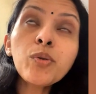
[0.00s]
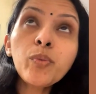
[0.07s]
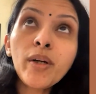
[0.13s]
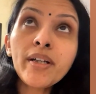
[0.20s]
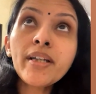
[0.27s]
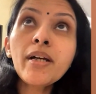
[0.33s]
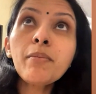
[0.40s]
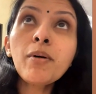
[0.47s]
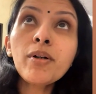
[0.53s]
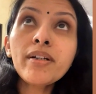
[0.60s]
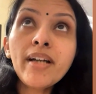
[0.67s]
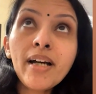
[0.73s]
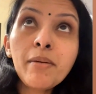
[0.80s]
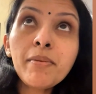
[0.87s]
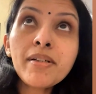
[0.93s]
worry about
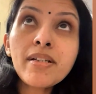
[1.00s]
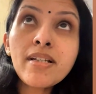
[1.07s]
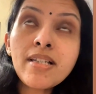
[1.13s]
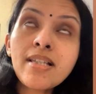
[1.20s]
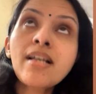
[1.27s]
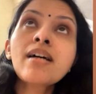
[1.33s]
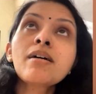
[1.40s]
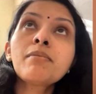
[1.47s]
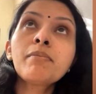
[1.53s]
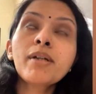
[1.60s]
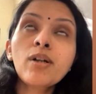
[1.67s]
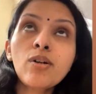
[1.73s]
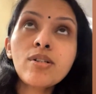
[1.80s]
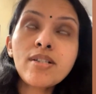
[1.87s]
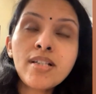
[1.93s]
diabetes?
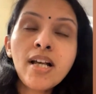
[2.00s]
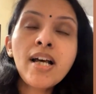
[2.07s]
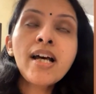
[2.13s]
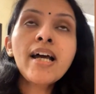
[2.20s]
Because